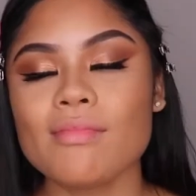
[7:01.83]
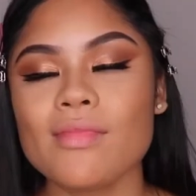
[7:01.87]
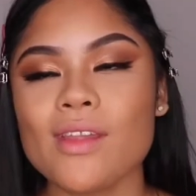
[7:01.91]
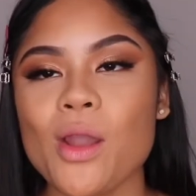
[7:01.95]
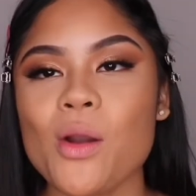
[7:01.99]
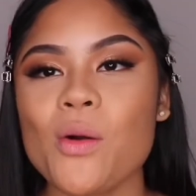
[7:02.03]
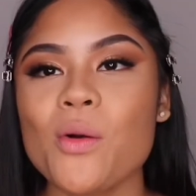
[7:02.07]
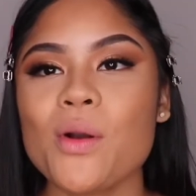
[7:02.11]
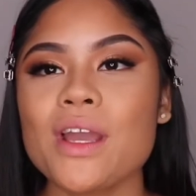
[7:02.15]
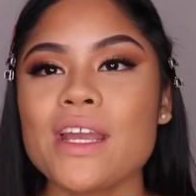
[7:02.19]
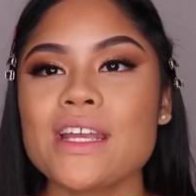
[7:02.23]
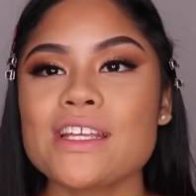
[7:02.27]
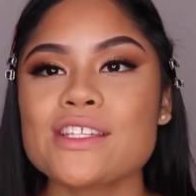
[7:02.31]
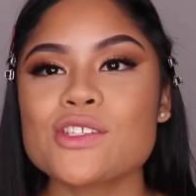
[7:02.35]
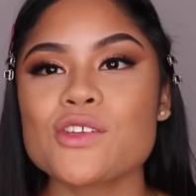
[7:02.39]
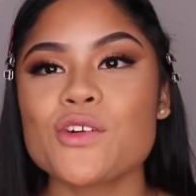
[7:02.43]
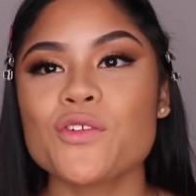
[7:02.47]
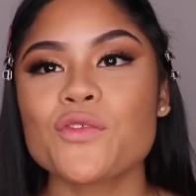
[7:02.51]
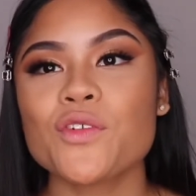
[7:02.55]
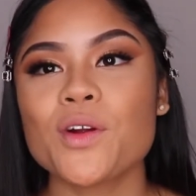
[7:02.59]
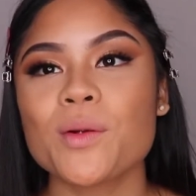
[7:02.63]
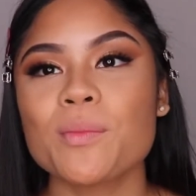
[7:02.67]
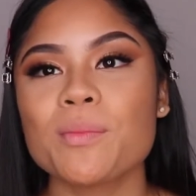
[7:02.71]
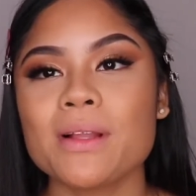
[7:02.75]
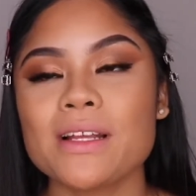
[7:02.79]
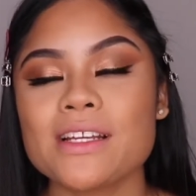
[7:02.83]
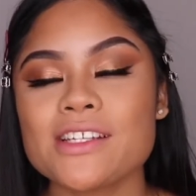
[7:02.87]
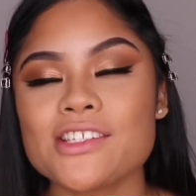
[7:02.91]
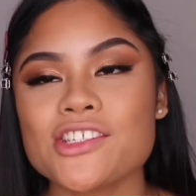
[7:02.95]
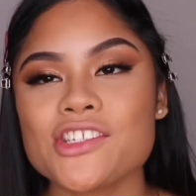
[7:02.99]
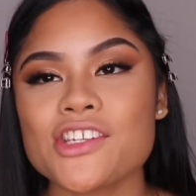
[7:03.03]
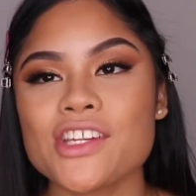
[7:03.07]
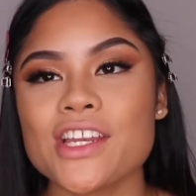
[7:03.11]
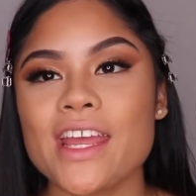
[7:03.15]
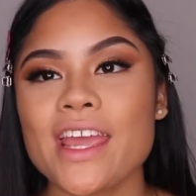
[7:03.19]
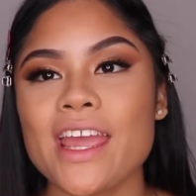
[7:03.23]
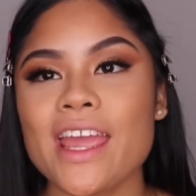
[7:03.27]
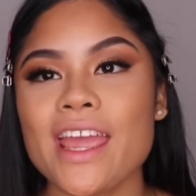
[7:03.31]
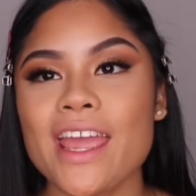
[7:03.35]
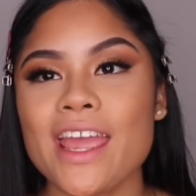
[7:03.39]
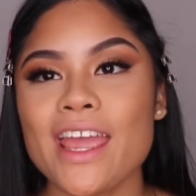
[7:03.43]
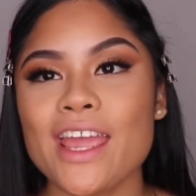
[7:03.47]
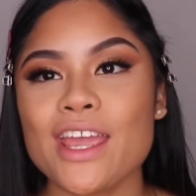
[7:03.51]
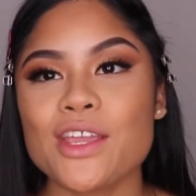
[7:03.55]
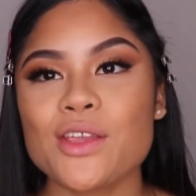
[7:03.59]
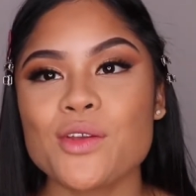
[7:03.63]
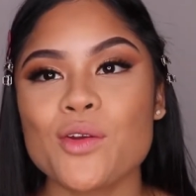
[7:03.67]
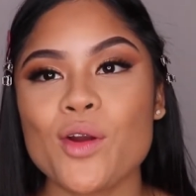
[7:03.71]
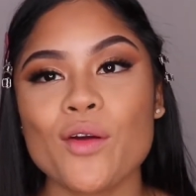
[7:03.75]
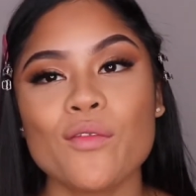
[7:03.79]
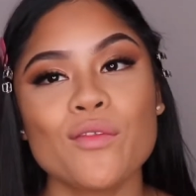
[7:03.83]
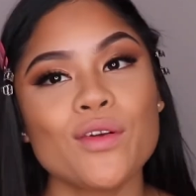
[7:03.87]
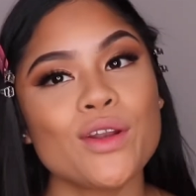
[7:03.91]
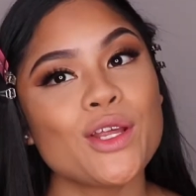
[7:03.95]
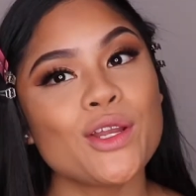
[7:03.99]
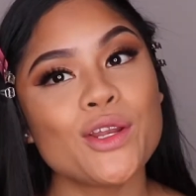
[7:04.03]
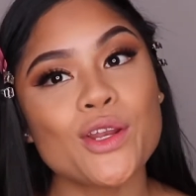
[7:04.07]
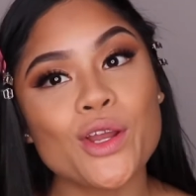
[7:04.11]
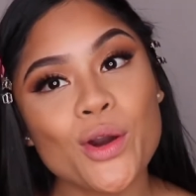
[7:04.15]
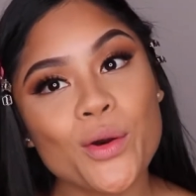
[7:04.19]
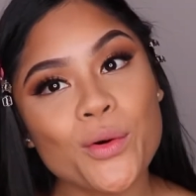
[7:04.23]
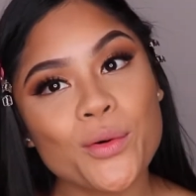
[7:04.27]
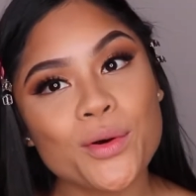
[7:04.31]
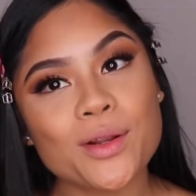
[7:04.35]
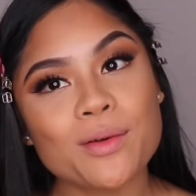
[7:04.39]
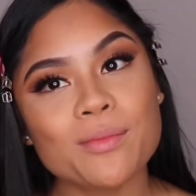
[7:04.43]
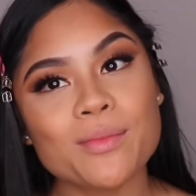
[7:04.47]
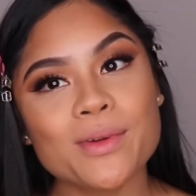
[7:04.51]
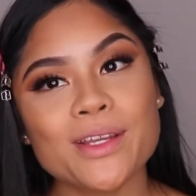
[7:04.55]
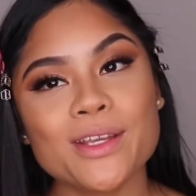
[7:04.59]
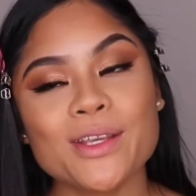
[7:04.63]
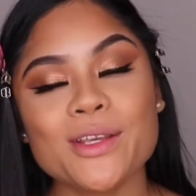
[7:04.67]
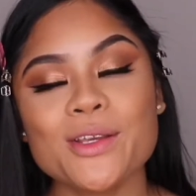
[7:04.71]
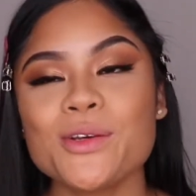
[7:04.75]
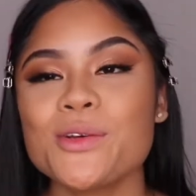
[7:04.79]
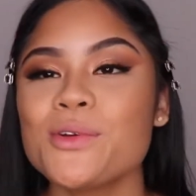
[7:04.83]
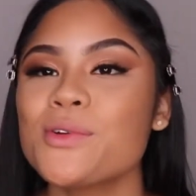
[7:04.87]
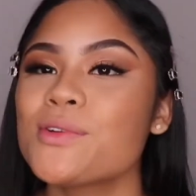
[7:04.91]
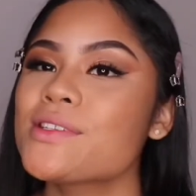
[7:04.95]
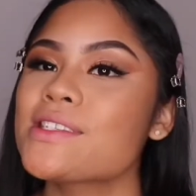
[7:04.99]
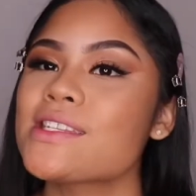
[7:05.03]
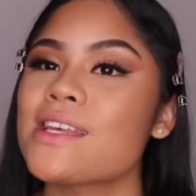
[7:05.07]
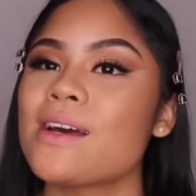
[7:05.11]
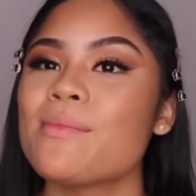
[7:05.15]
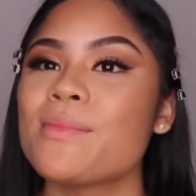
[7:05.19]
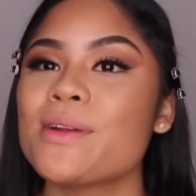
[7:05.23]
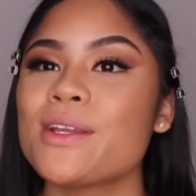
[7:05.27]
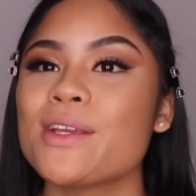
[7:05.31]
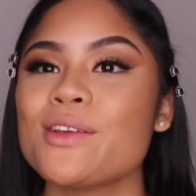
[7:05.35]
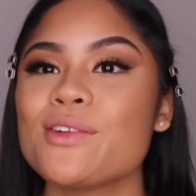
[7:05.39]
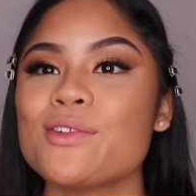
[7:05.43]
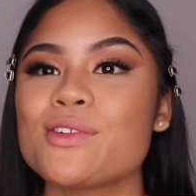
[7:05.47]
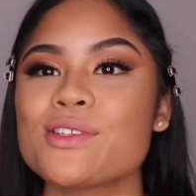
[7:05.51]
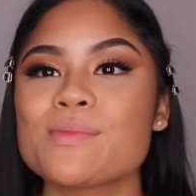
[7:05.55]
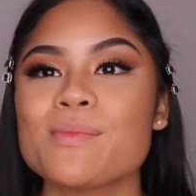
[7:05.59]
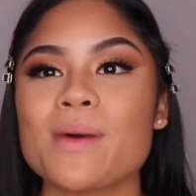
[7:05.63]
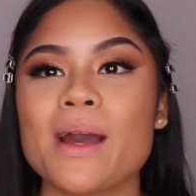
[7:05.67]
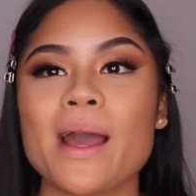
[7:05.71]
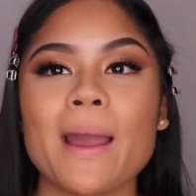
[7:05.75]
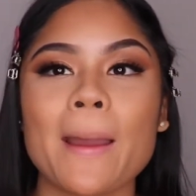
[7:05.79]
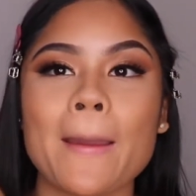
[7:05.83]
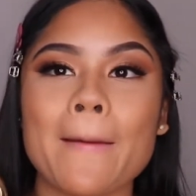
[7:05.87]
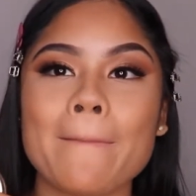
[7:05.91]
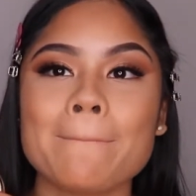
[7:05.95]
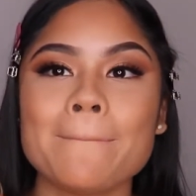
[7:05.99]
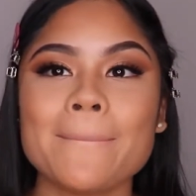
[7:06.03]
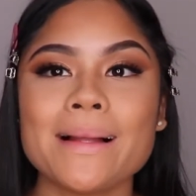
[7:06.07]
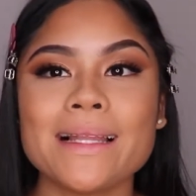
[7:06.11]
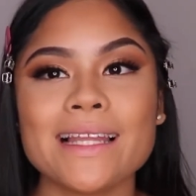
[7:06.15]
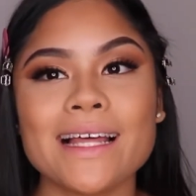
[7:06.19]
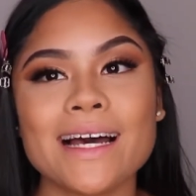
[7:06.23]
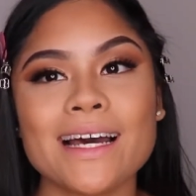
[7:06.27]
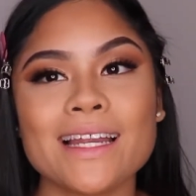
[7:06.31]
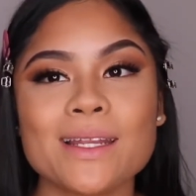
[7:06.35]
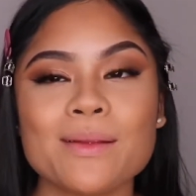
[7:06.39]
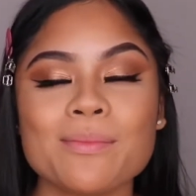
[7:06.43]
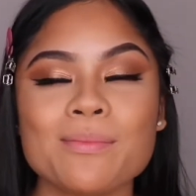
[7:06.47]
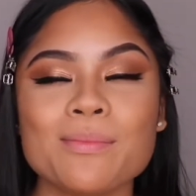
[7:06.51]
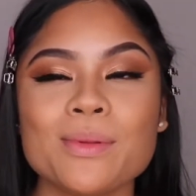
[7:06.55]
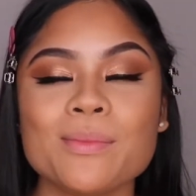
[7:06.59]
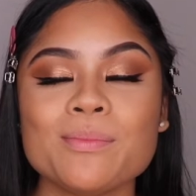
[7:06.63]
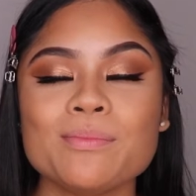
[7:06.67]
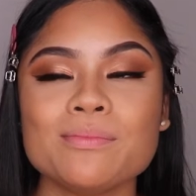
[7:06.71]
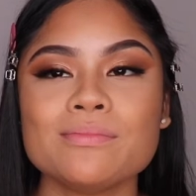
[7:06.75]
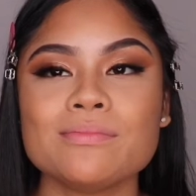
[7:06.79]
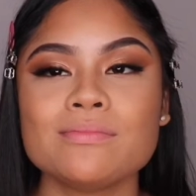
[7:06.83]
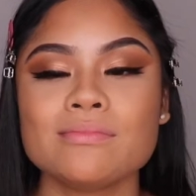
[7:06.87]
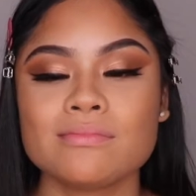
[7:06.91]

Okay, so for blush today, you already know what I'm going to use. I'm going to use my Milani...